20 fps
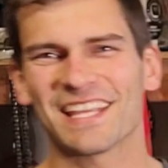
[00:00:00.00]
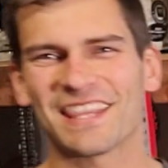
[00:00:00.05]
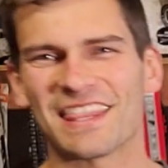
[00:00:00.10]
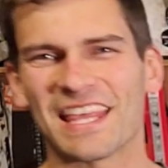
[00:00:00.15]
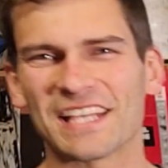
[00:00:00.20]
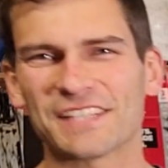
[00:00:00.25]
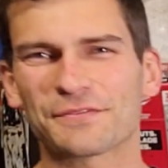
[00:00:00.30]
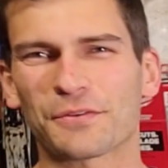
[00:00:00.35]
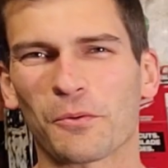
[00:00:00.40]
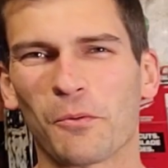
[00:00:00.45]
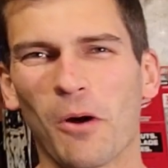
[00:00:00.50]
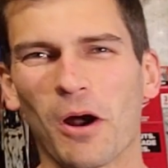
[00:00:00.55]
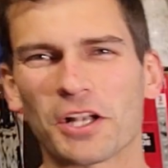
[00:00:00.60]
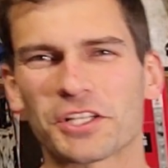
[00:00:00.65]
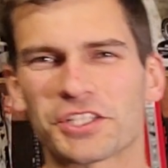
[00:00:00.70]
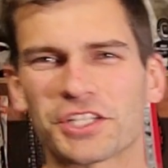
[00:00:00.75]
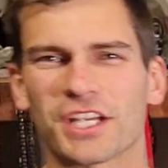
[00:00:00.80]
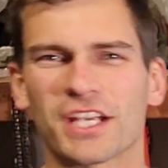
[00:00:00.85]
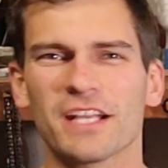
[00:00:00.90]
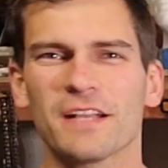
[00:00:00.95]
Thanks for
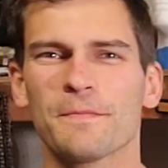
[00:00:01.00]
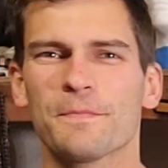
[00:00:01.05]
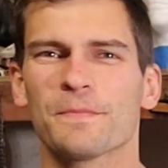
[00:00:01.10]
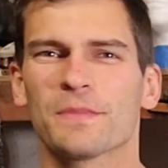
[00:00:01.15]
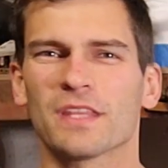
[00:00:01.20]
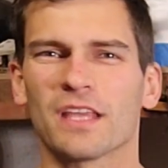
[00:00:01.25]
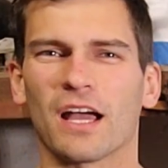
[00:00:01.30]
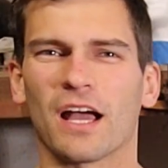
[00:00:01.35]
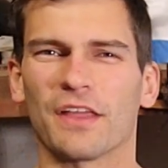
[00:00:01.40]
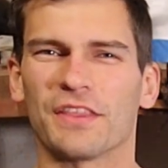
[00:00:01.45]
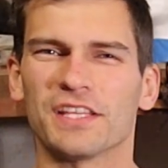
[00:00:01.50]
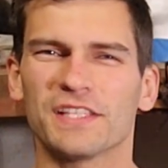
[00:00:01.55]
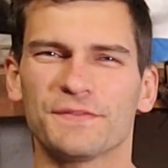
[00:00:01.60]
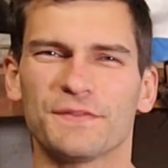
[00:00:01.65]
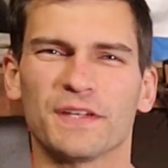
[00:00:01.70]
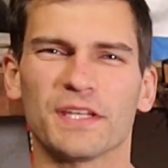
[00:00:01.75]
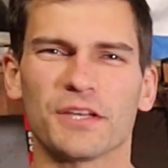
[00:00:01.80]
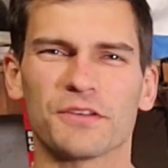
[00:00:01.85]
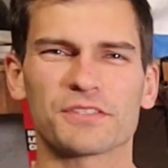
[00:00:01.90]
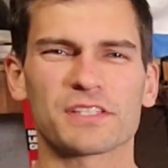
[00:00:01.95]
watching. This
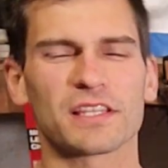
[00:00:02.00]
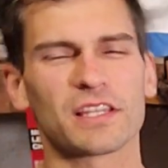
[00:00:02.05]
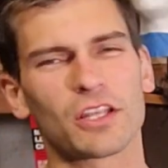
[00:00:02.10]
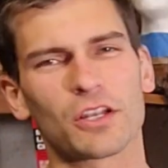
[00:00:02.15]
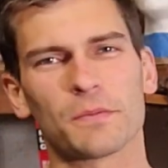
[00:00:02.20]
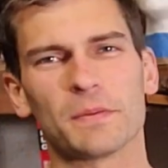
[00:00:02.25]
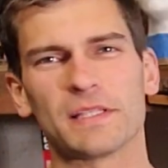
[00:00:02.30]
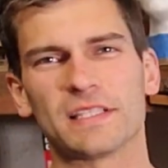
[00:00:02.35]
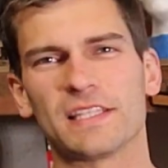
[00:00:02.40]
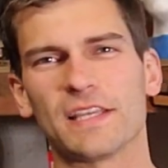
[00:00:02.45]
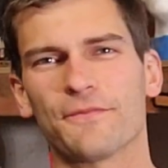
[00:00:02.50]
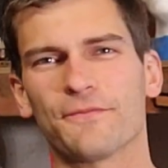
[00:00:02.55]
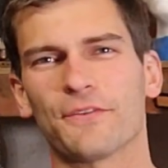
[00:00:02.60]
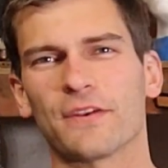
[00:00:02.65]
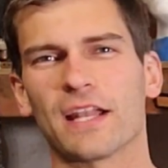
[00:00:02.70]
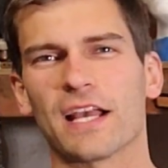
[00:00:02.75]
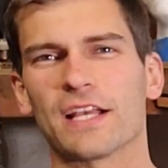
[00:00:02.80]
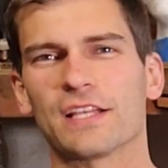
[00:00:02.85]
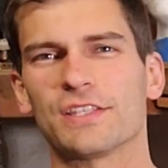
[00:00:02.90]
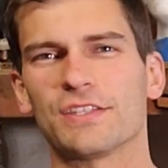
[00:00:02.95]
video is a little bit
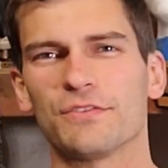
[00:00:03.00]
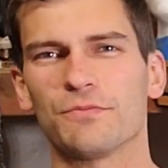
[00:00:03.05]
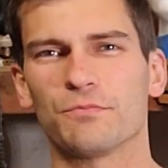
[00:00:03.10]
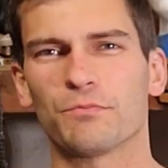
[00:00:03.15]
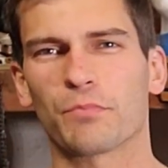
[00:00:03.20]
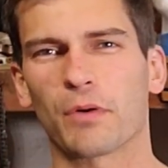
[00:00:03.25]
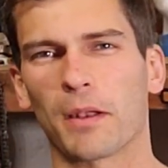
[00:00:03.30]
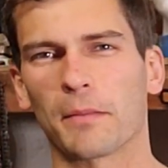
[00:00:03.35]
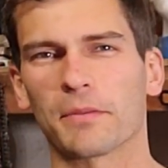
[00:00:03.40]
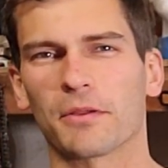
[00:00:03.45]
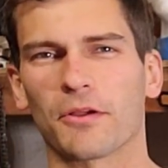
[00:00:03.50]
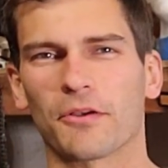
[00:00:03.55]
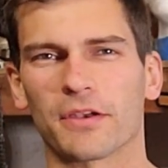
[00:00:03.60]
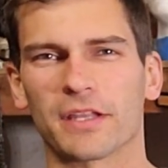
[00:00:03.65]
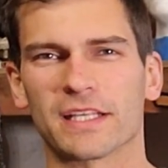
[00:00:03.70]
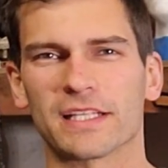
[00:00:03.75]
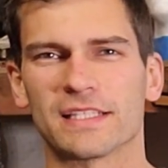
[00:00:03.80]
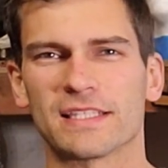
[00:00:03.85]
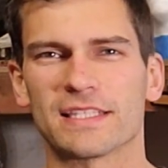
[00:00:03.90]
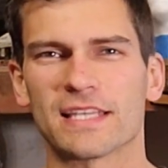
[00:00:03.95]
different, as you probably already
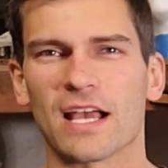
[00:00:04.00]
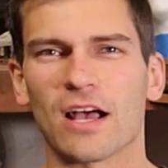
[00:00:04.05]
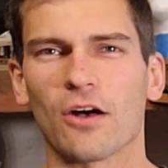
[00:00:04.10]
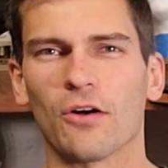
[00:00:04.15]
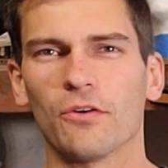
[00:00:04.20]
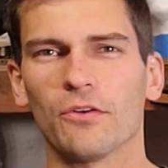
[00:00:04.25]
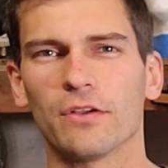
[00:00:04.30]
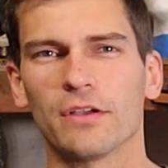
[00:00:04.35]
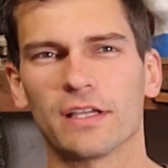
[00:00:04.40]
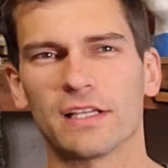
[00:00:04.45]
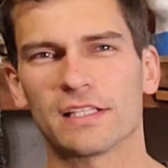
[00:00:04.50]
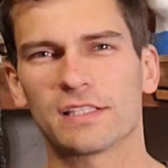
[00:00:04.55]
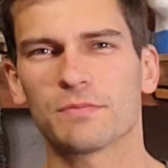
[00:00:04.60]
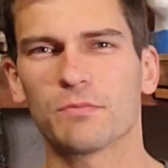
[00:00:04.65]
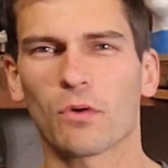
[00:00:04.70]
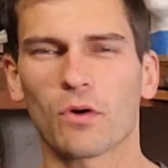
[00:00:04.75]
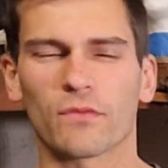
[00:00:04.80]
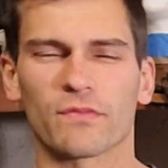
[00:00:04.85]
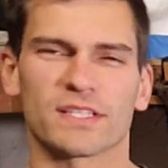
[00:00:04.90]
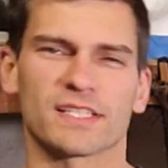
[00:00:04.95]
can tell. It's
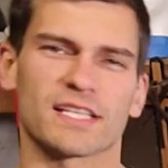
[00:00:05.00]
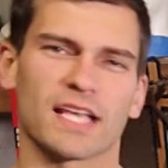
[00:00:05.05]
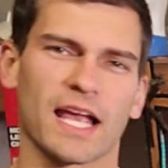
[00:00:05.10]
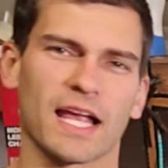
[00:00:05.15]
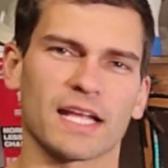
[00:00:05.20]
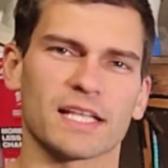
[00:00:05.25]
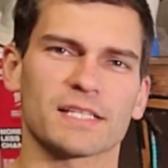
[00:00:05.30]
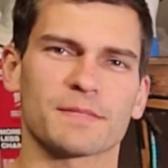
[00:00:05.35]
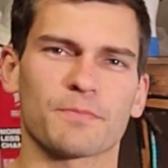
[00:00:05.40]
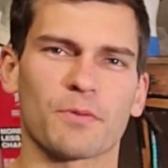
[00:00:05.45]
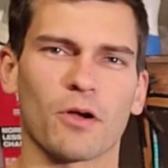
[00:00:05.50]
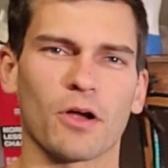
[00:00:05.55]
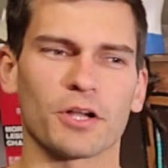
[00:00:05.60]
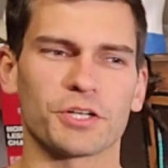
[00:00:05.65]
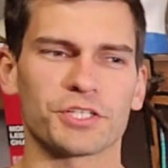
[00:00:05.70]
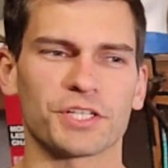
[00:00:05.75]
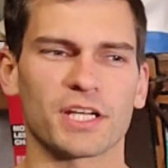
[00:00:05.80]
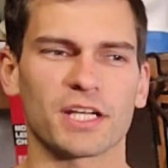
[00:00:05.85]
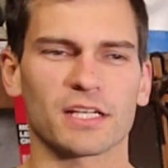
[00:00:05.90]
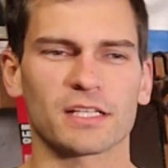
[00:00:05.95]
more of a science
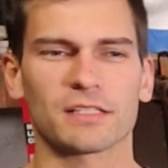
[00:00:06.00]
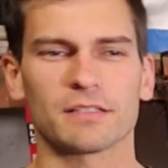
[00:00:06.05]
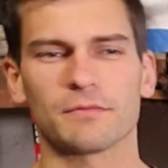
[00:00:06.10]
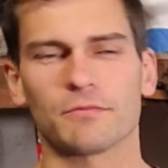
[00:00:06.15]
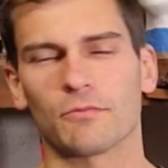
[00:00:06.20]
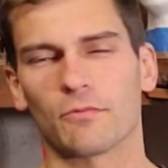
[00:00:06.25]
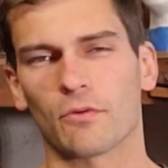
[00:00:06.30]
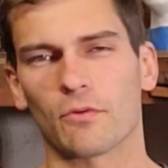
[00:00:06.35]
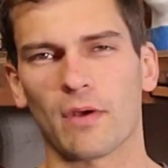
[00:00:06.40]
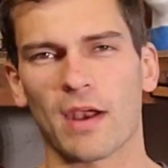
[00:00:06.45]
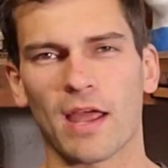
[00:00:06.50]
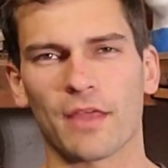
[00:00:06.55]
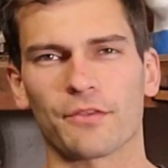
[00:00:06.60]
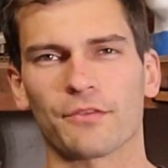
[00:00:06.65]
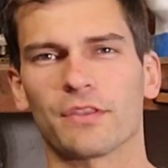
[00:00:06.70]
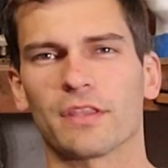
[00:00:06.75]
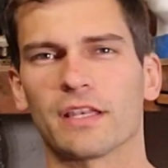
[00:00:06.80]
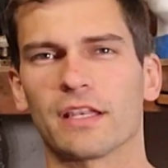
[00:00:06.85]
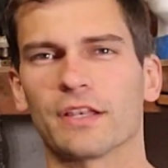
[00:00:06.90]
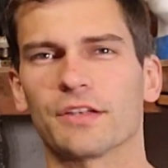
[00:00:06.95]
project rather
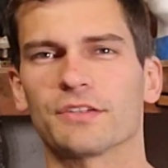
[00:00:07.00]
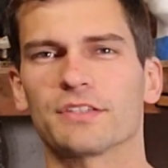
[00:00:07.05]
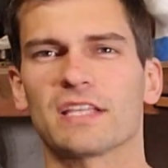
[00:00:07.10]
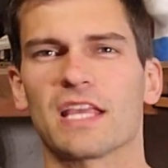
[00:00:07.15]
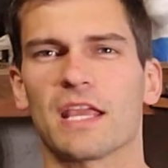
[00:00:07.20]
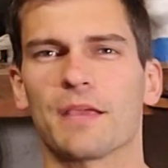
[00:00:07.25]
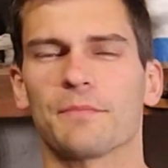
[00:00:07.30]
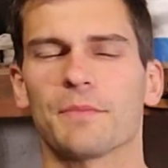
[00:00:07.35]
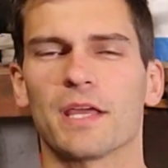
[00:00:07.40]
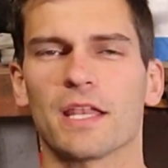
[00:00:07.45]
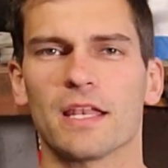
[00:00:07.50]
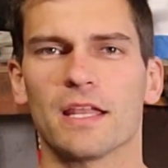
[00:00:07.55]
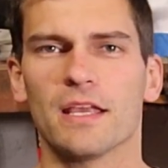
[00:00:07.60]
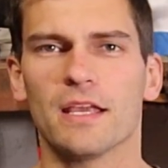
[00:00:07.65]
than entertainment.